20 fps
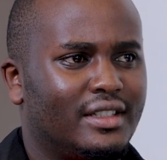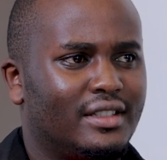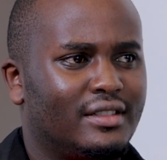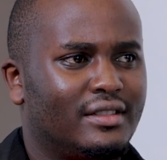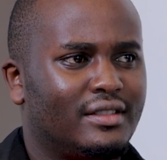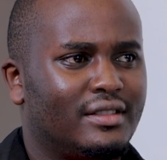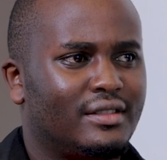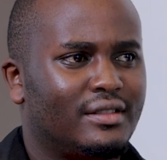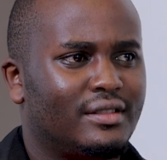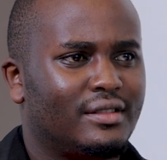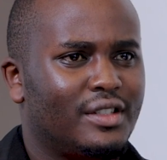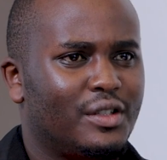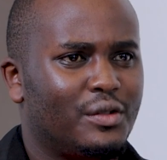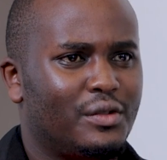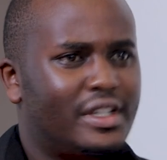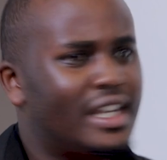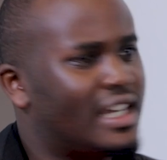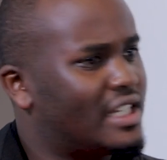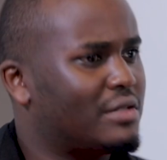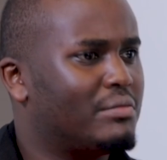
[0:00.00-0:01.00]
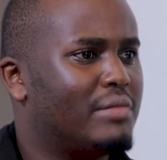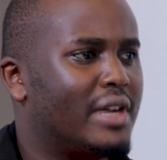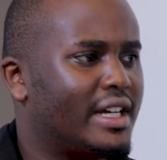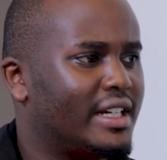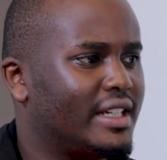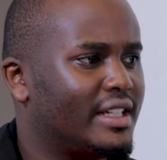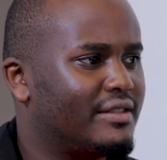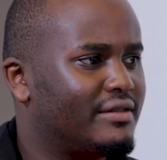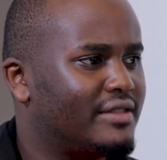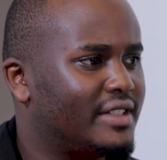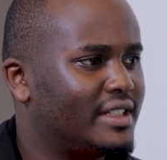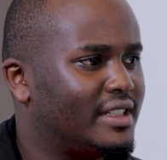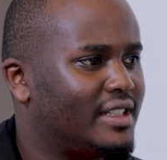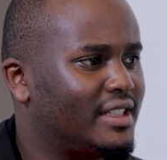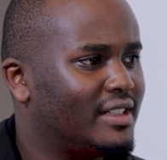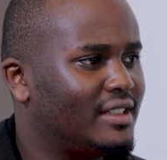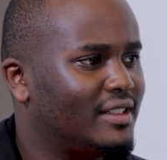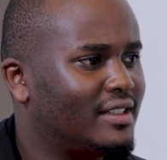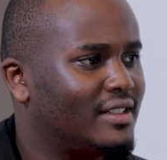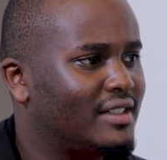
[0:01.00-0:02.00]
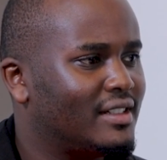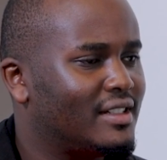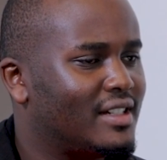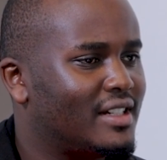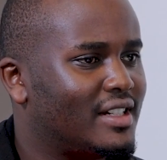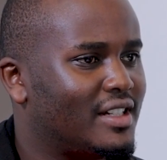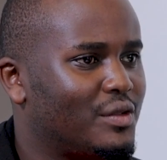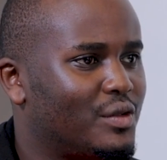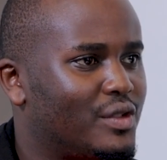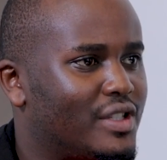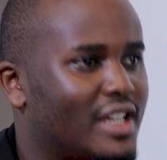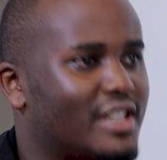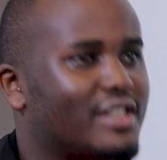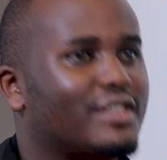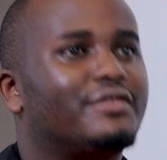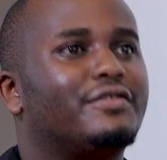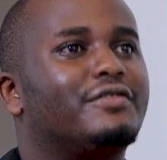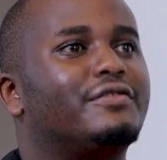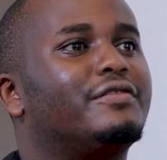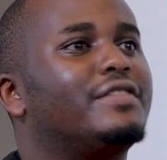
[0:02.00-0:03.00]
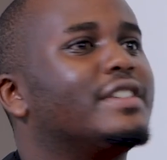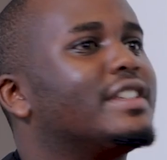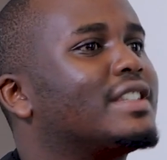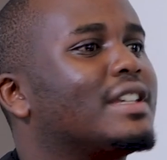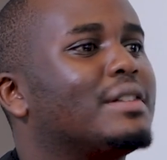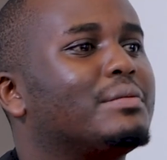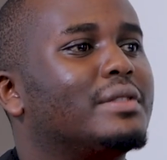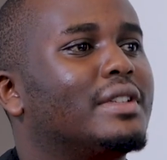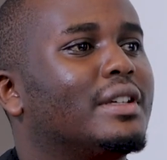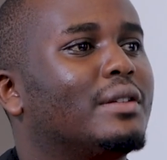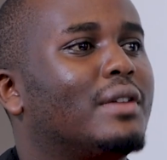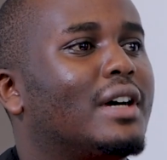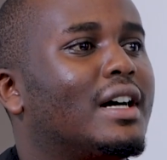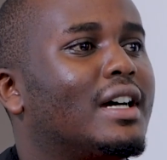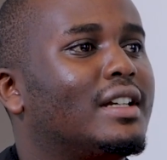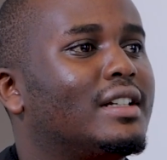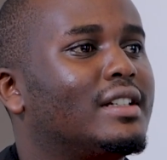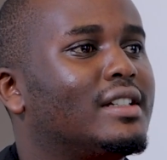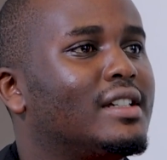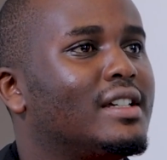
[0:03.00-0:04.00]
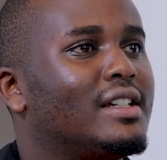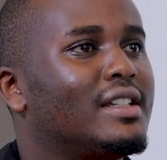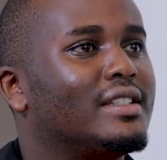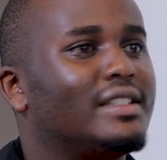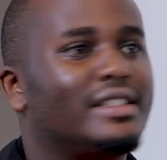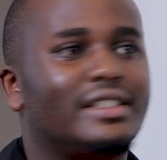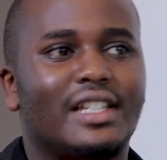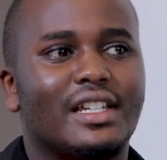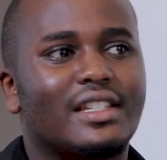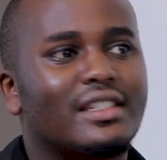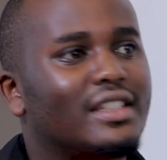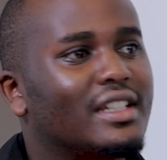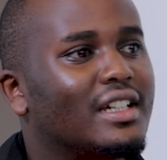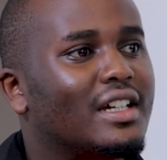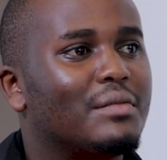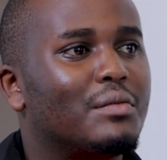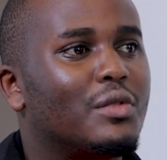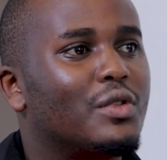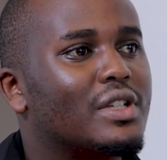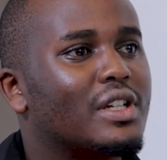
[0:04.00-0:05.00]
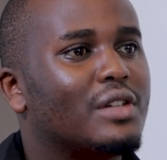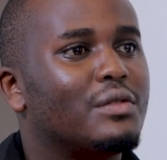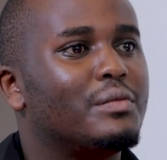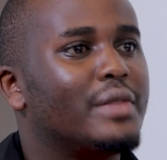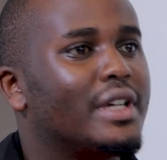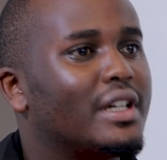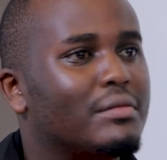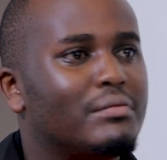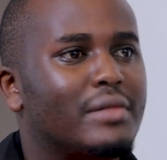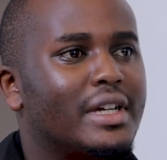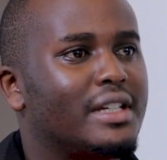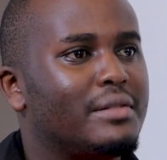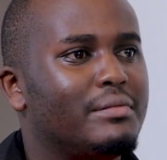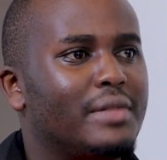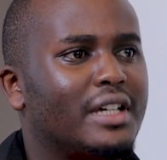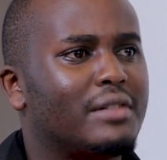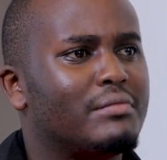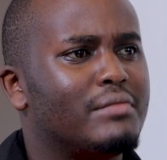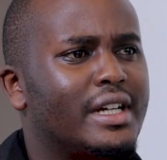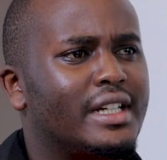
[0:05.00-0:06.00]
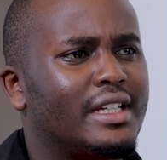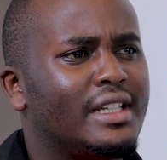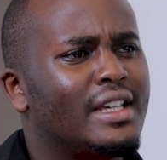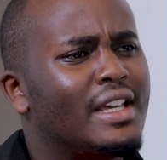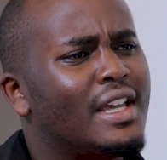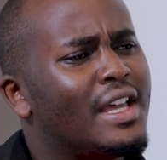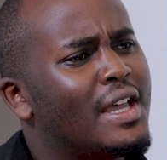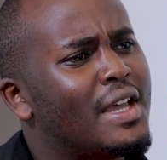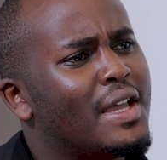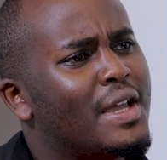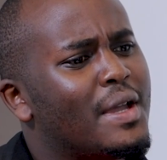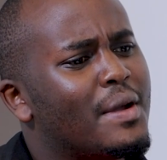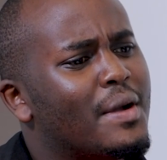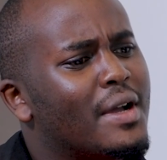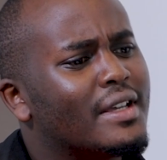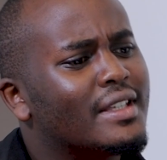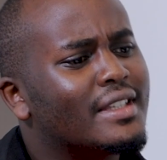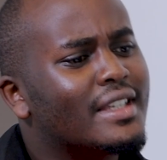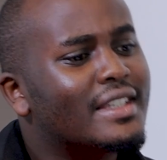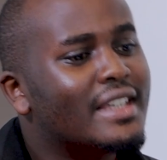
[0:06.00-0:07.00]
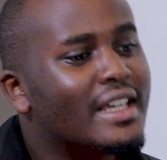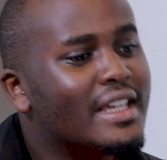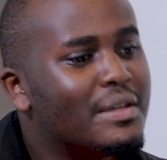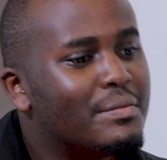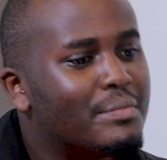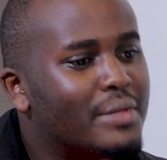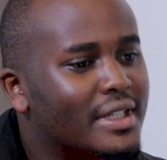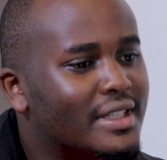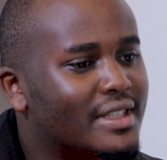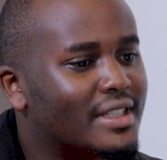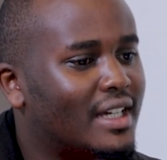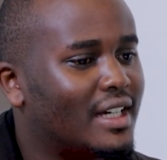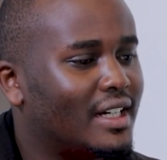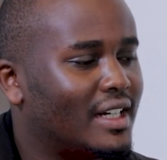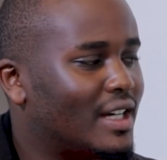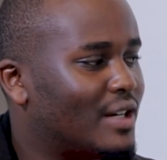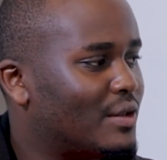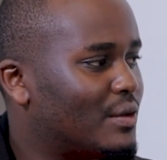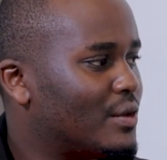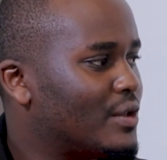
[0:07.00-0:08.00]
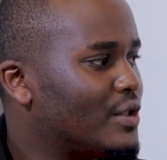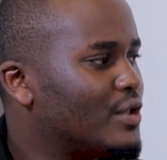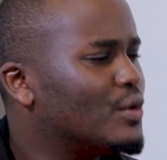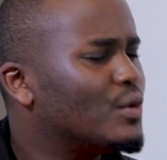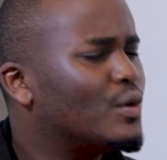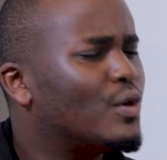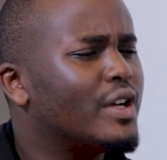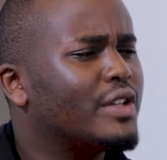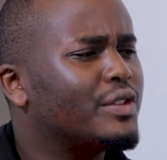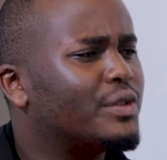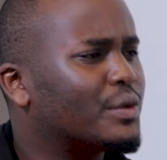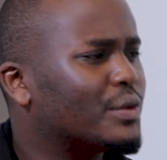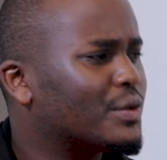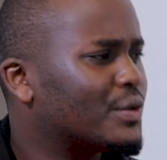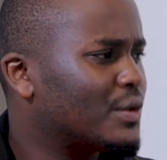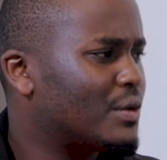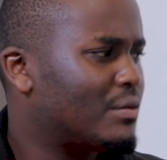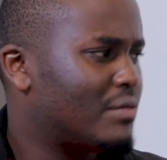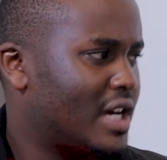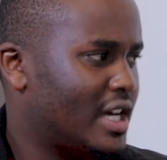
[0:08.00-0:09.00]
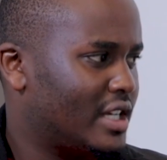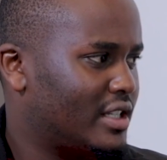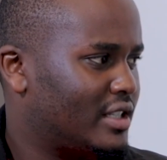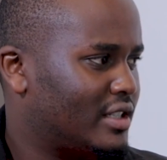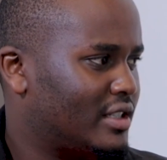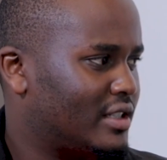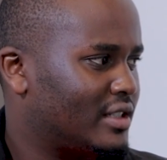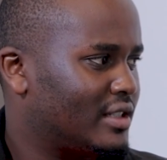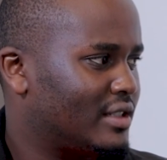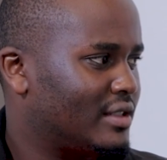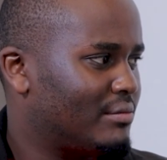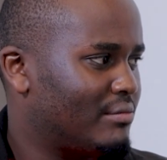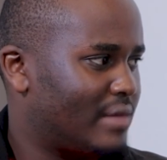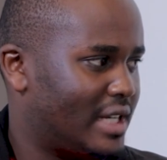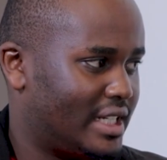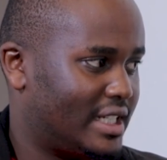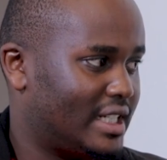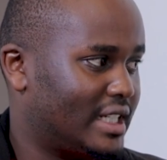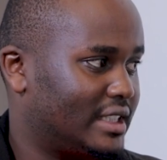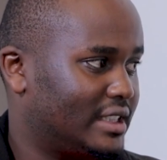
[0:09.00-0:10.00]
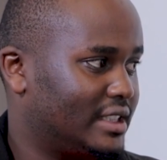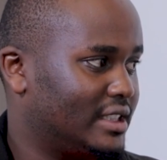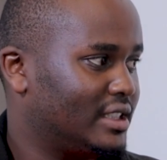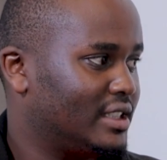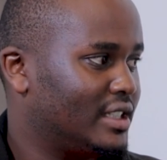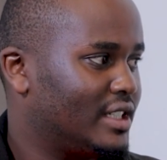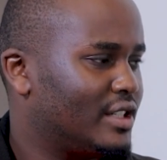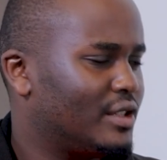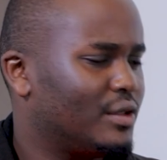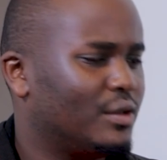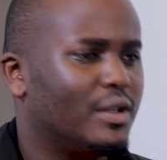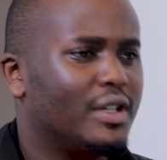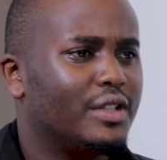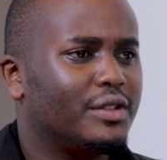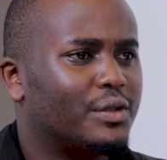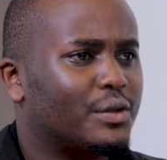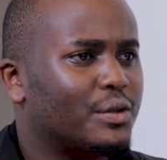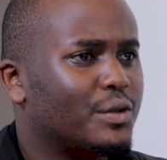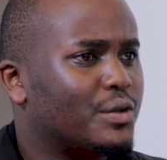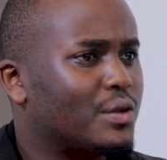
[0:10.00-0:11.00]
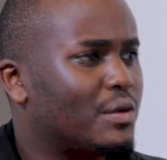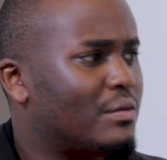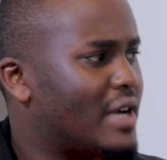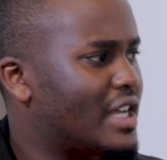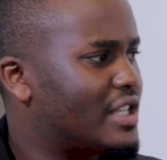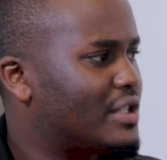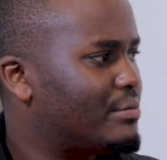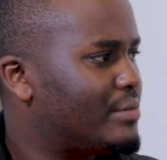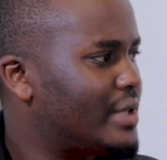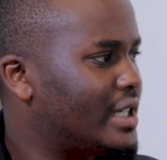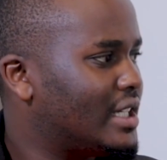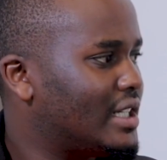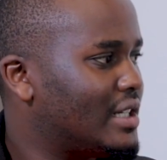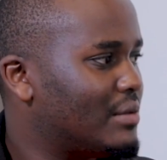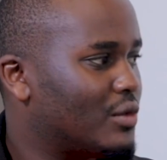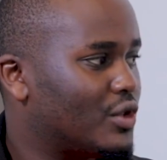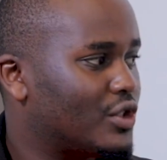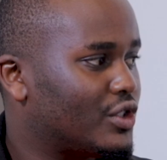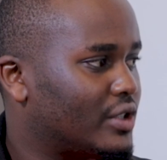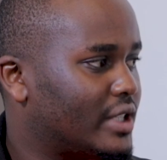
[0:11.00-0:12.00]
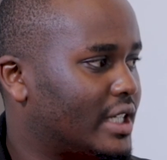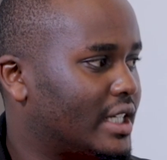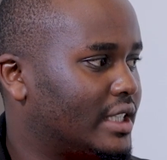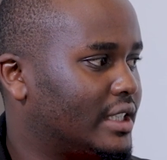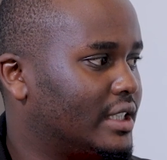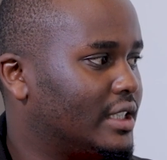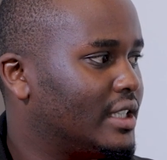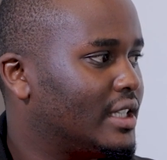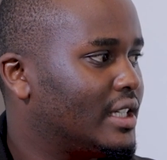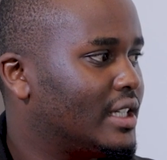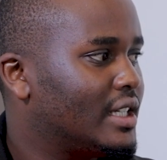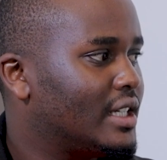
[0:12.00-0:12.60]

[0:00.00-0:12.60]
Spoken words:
in, you just bury everything, you just face up the world, just think about how make money. Sasa hii pesa, now, you're going through so much mentally, you're going through so much pain emotionally,